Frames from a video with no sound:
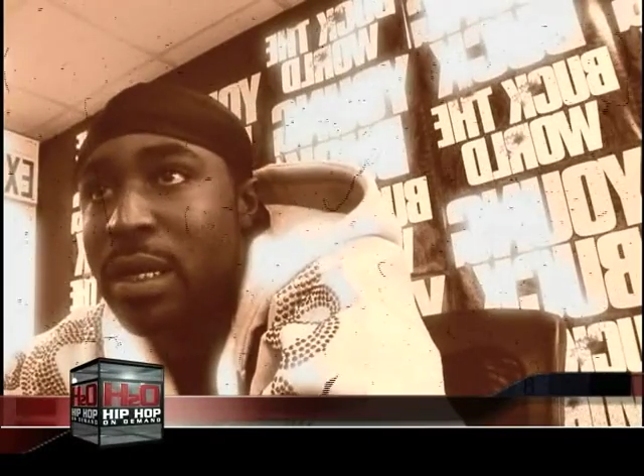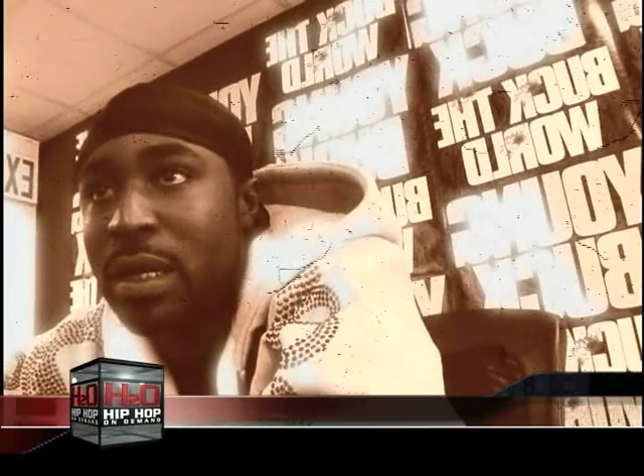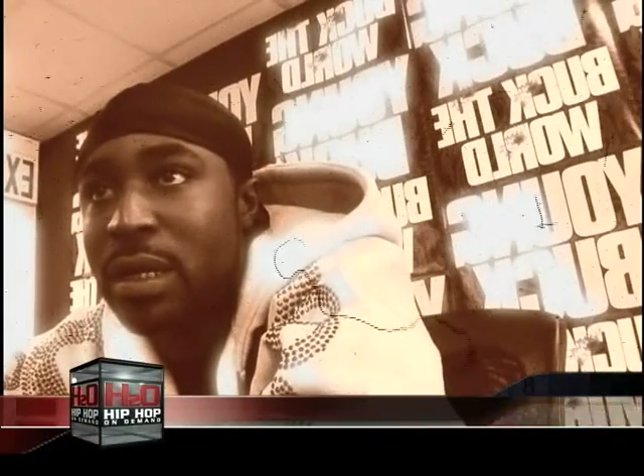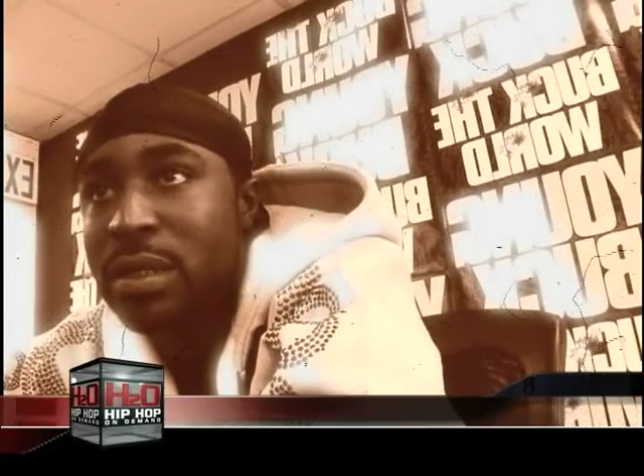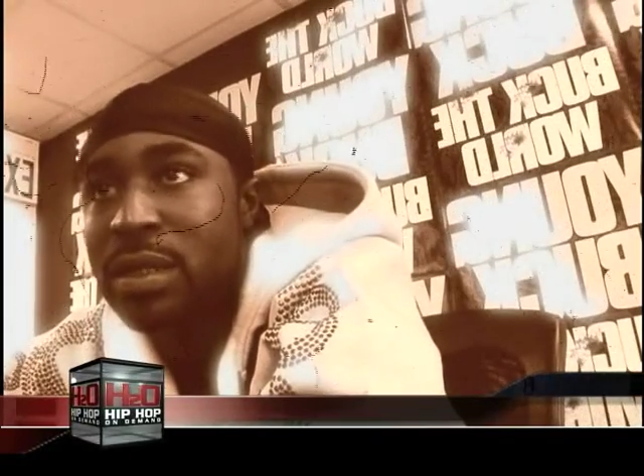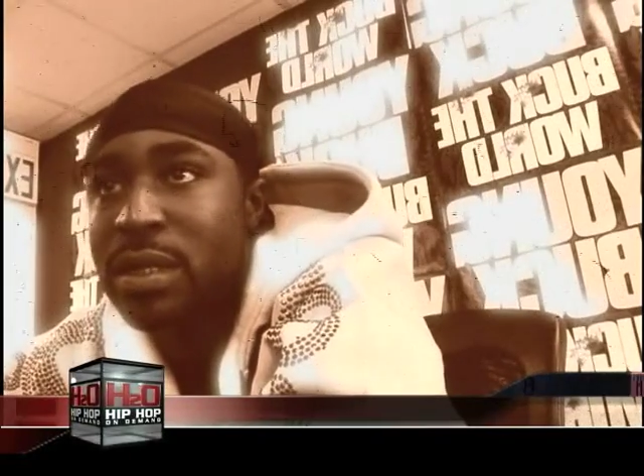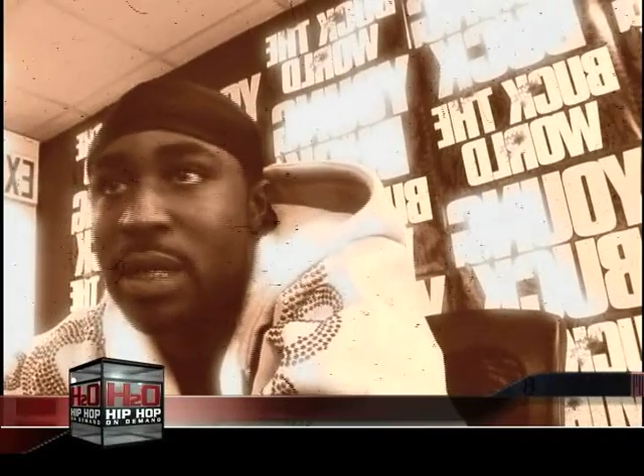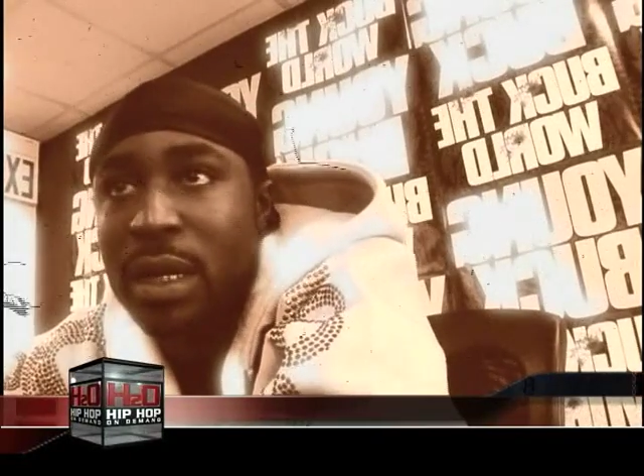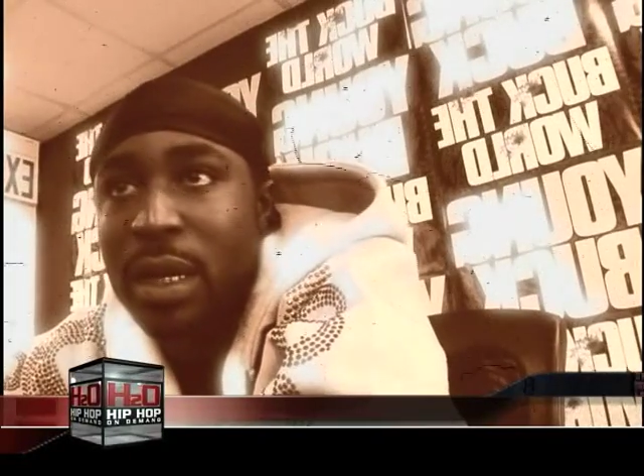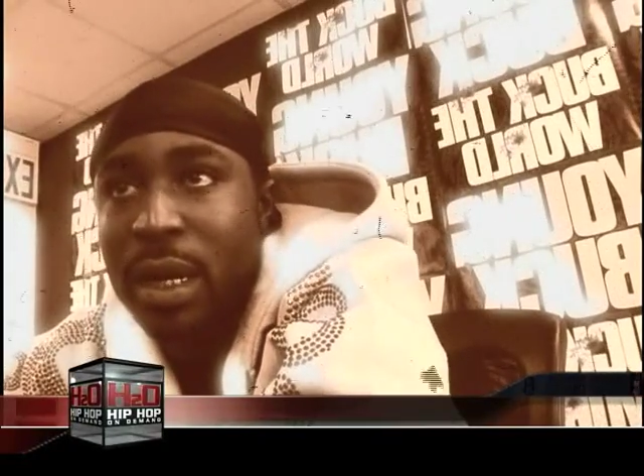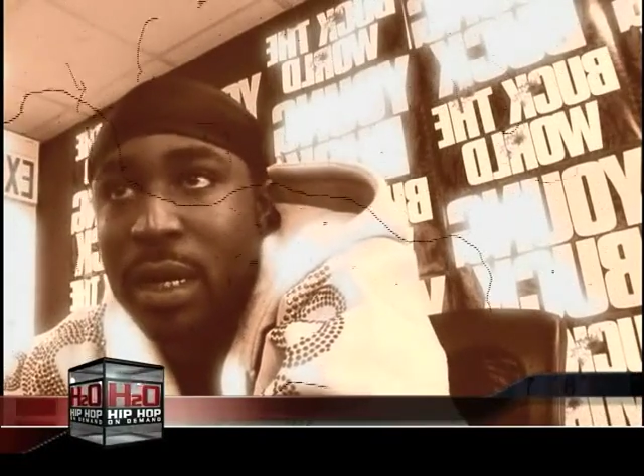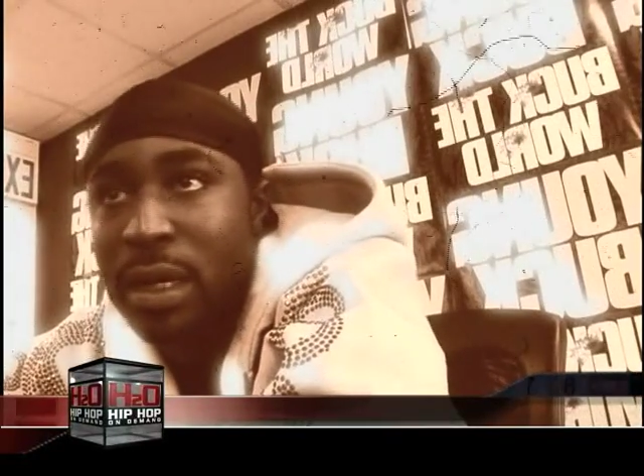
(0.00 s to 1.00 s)
good and
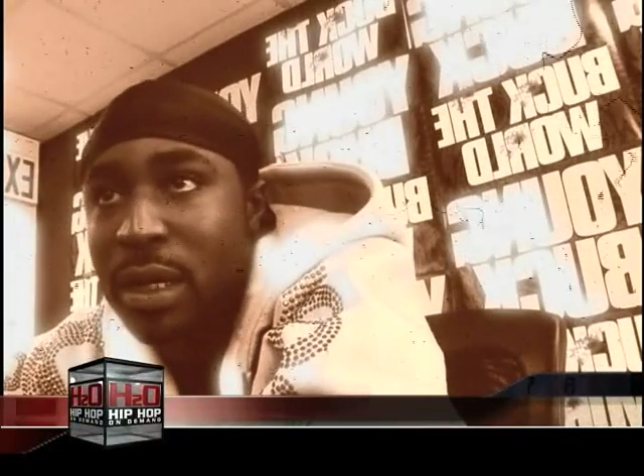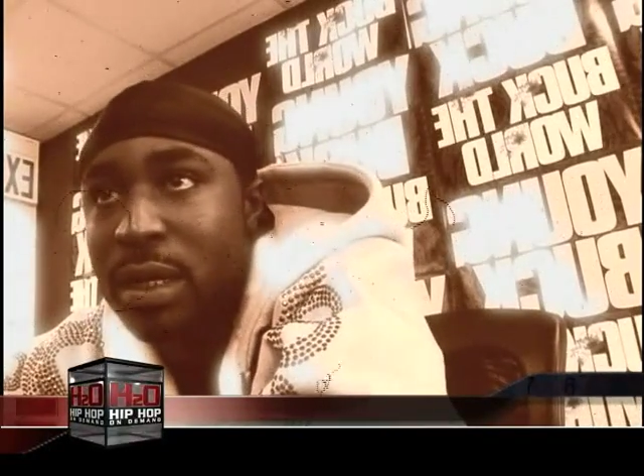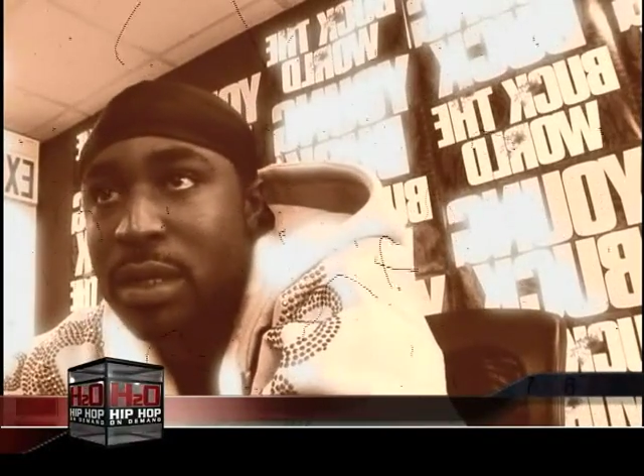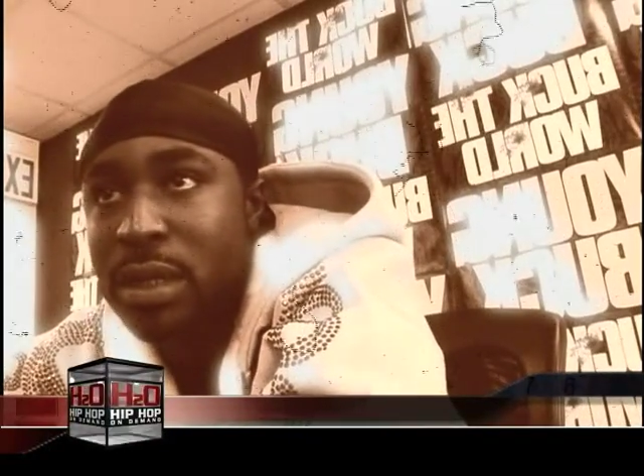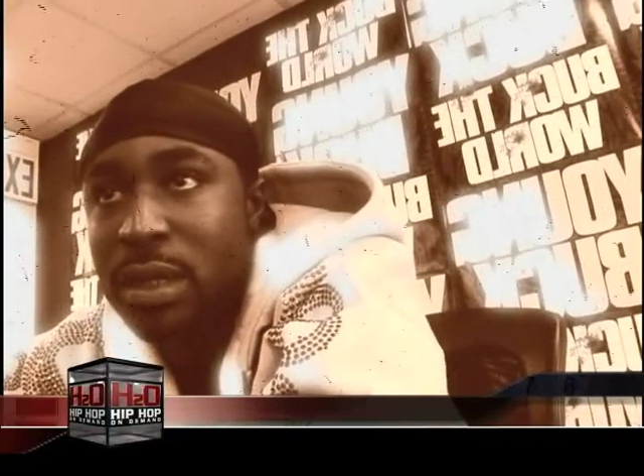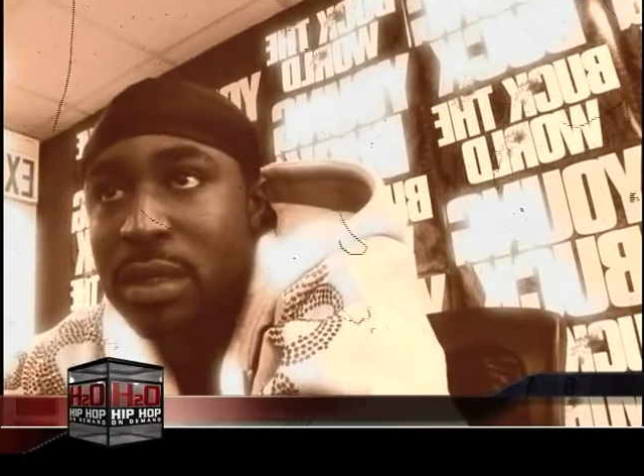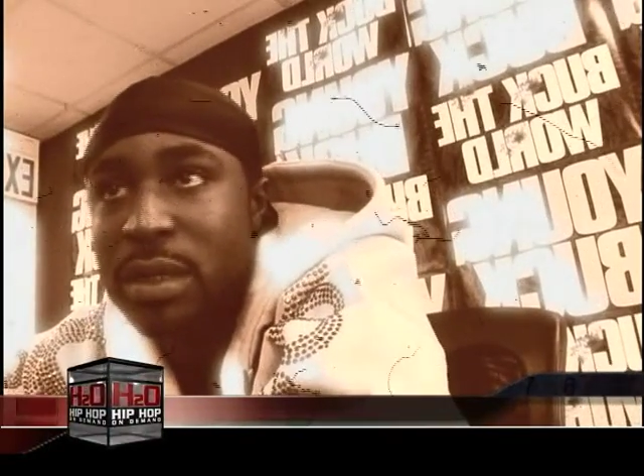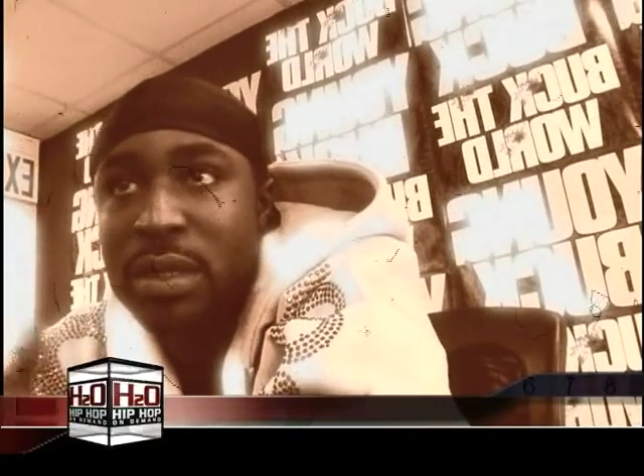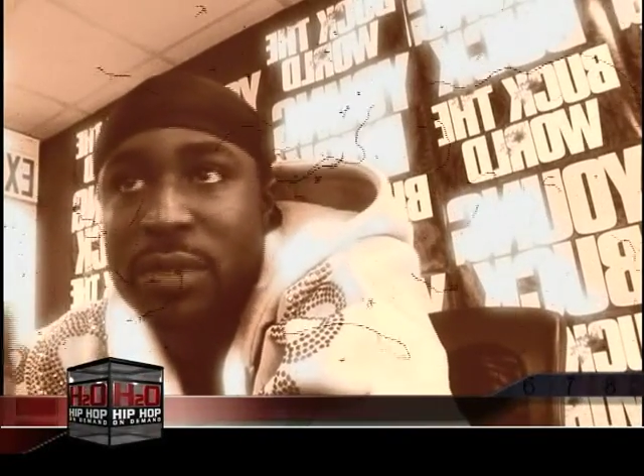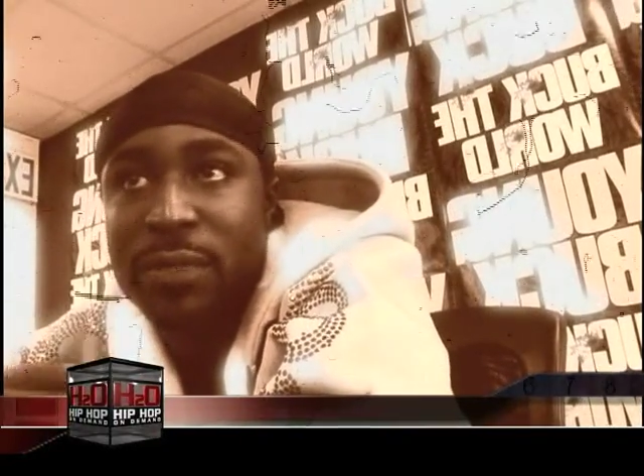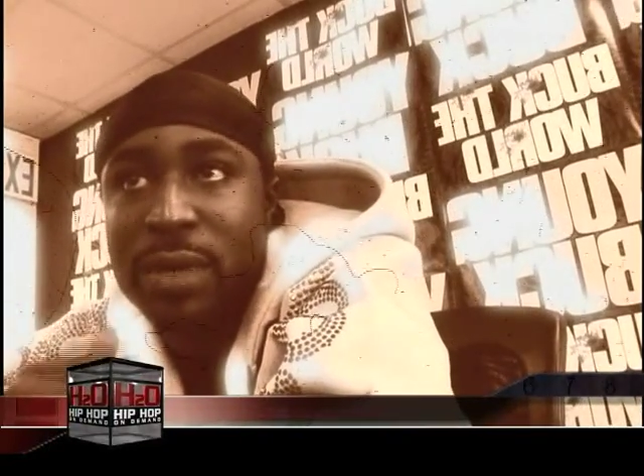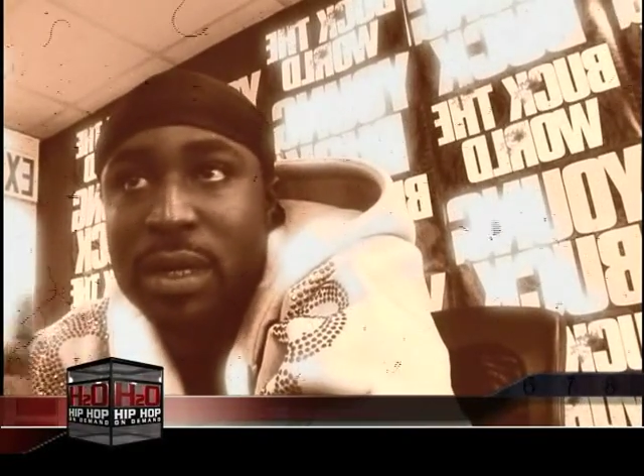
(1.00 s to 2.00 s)
still ain't good is because
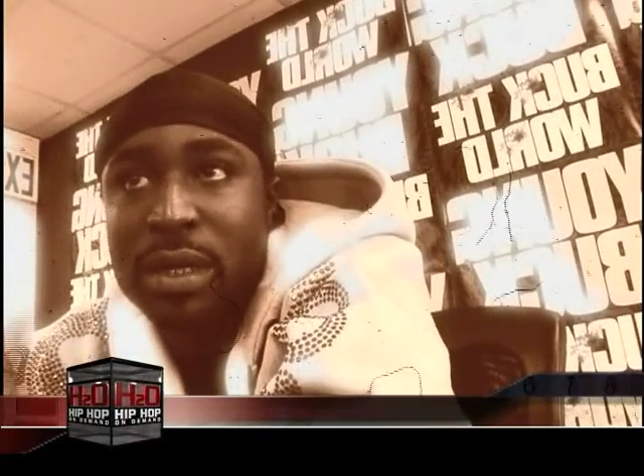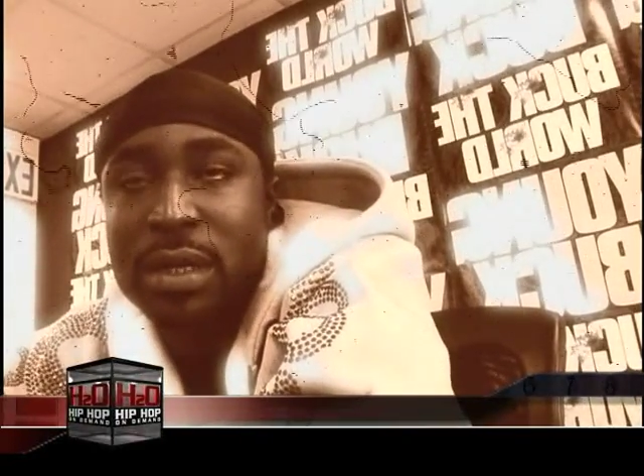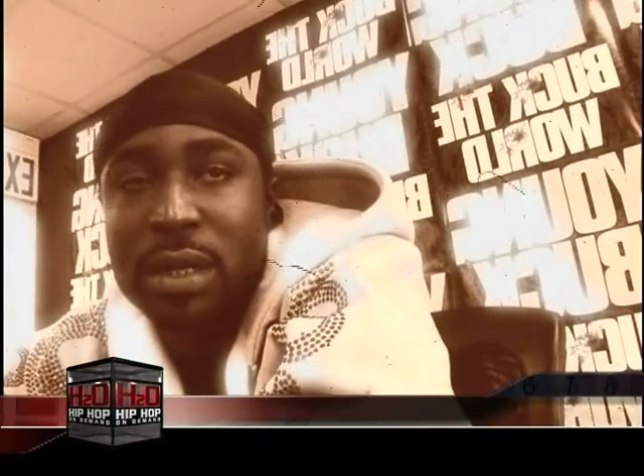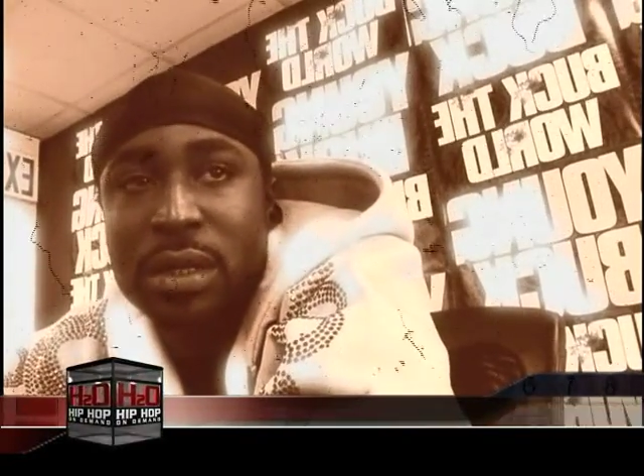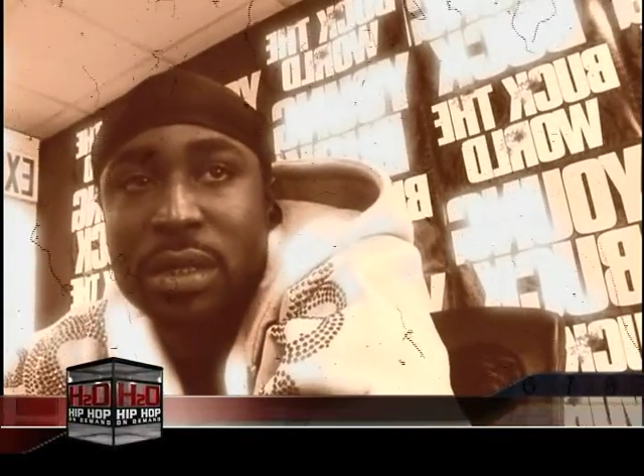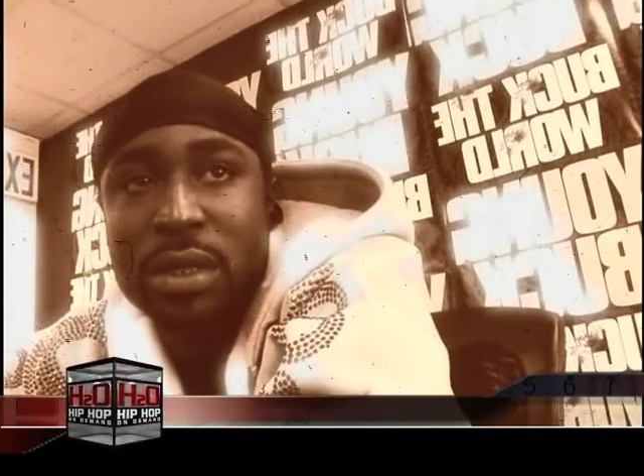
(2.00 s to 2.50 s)
this 50 Cent